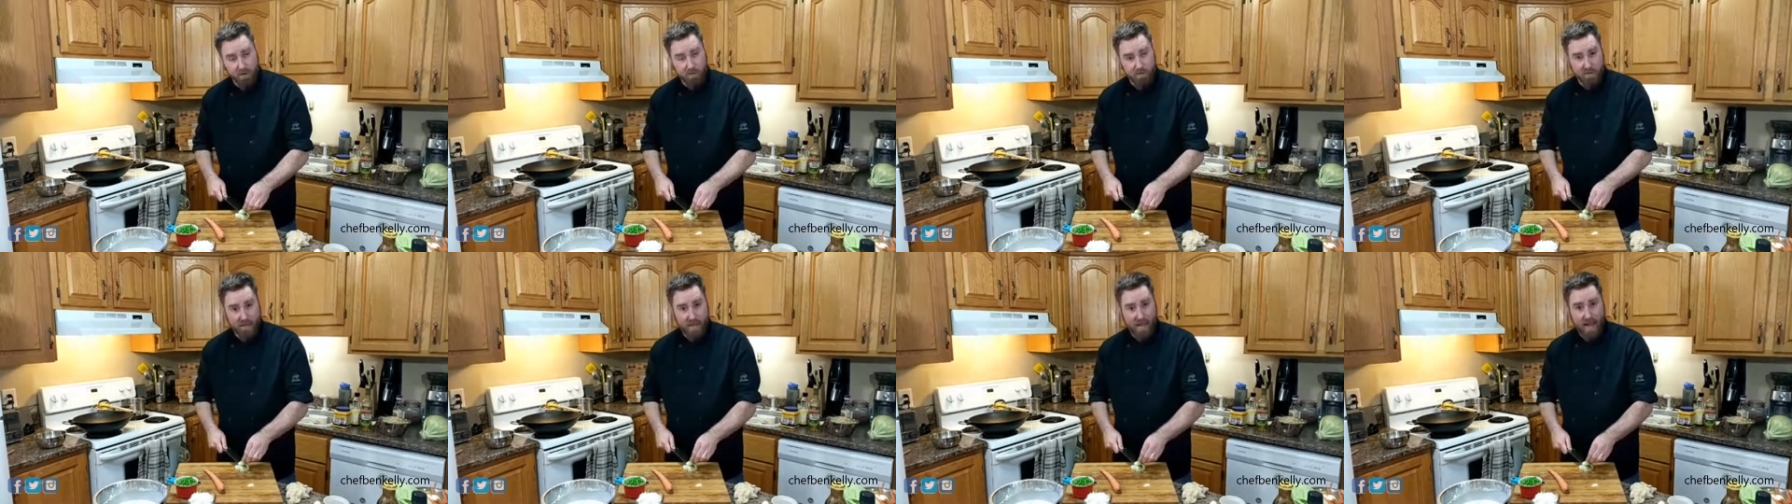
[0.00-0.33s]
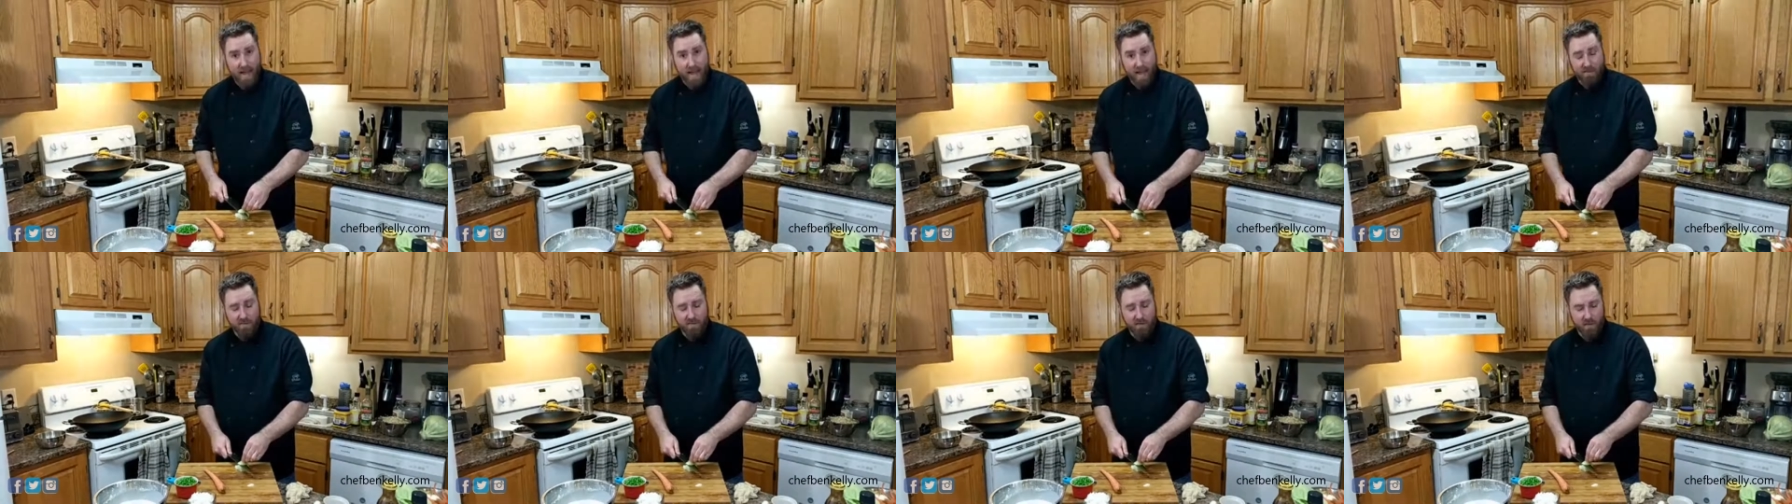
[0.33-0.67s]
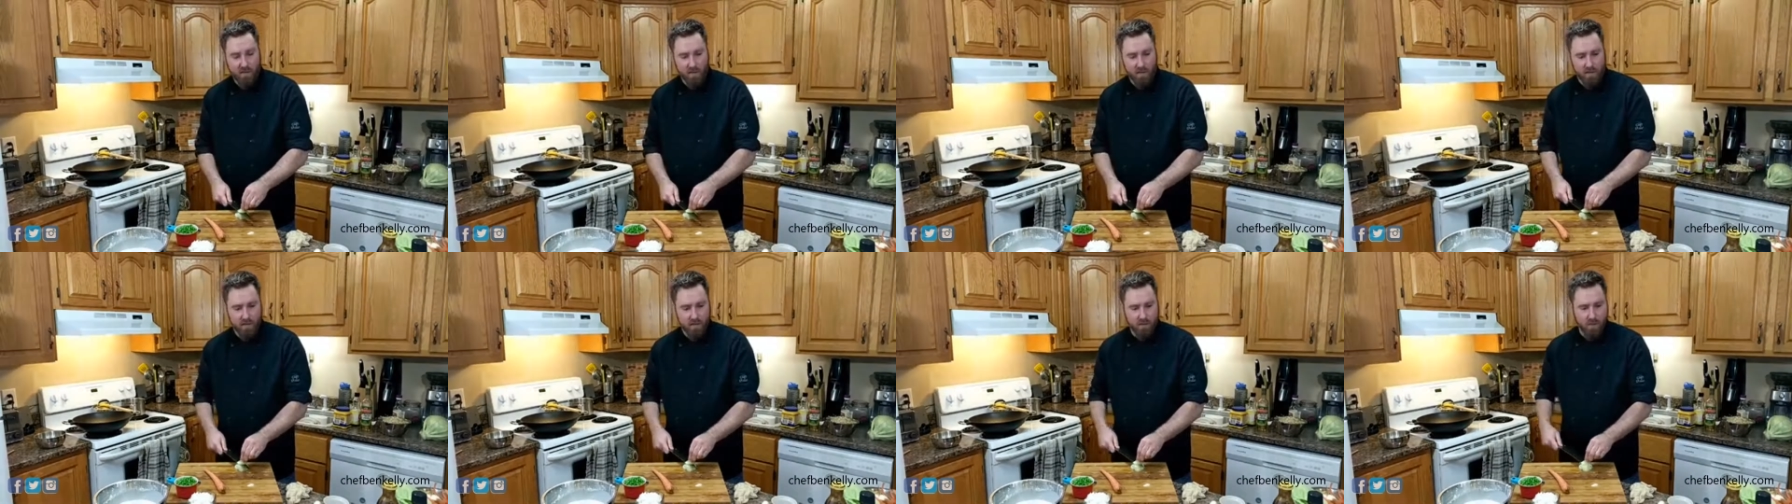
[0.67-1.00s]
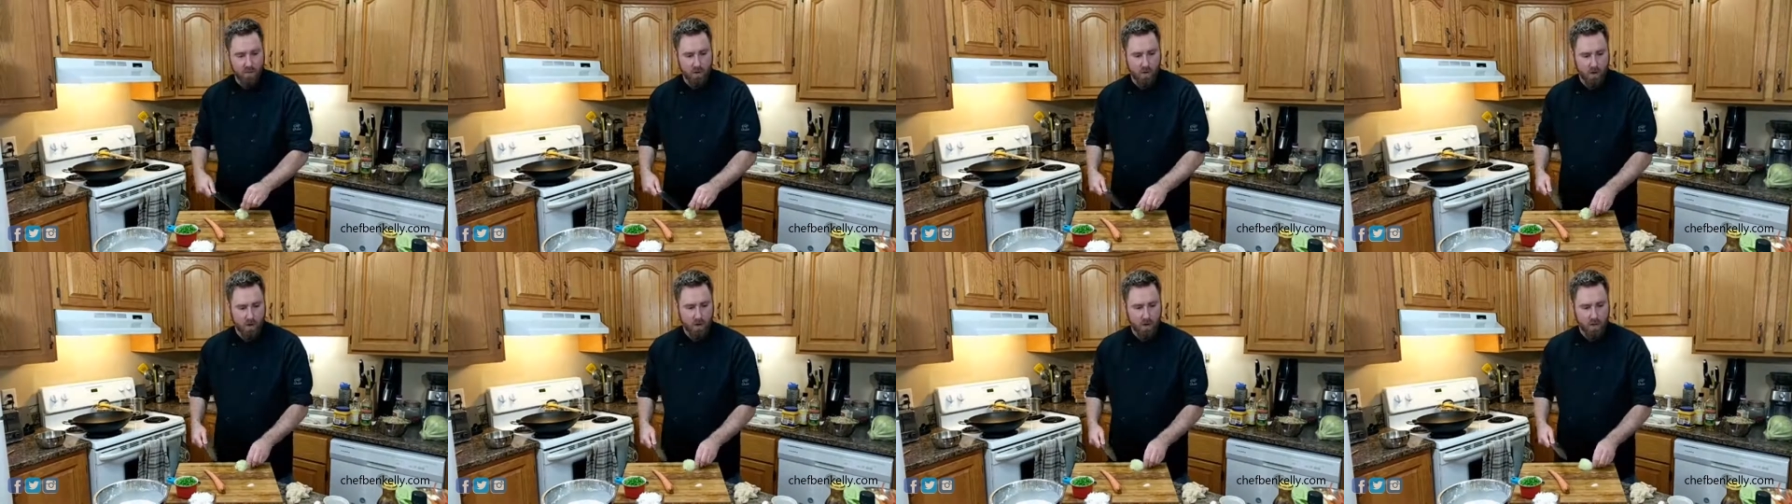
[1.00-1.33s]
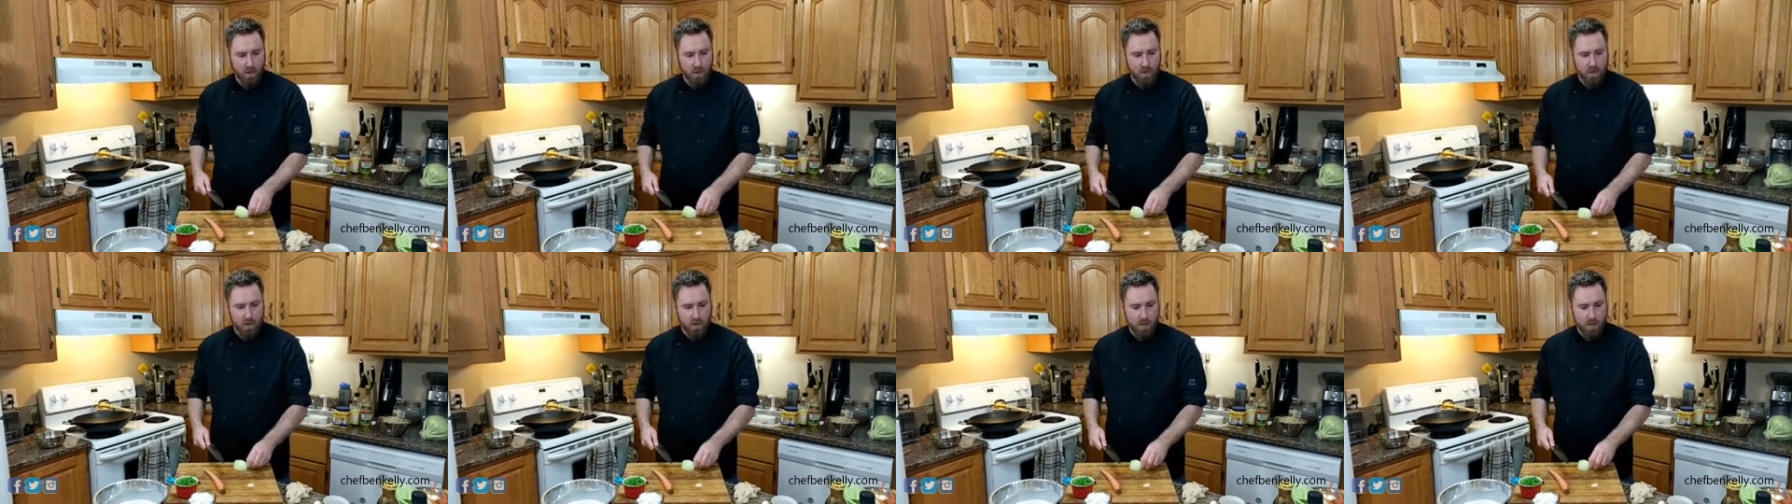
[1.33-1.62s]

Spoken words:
for if it's a half onion as well.